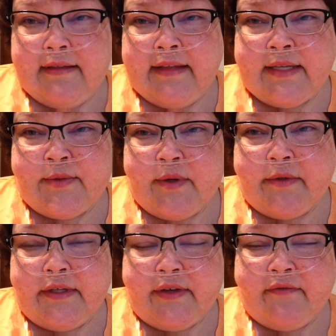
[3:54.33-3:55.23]
that's what
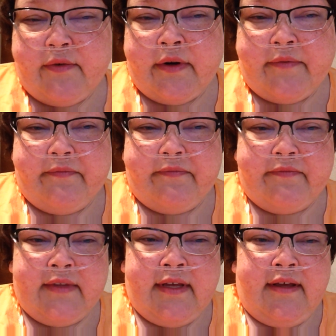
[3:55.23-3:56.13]
we're looking for.
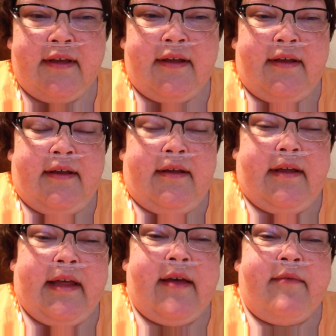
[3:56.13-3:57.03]

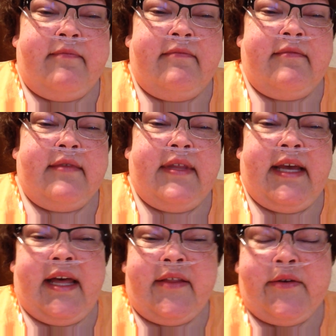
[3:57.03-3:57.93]
Um,
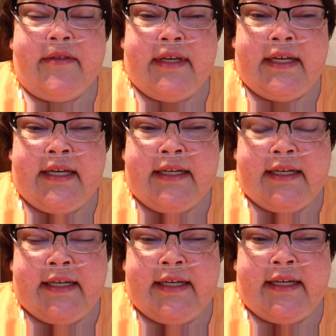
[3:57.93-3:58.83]
the other thing
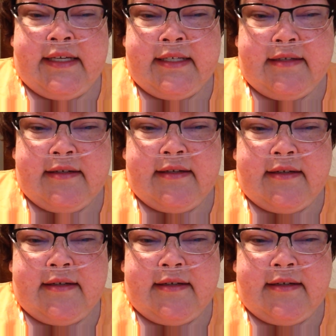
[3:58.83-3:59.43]
is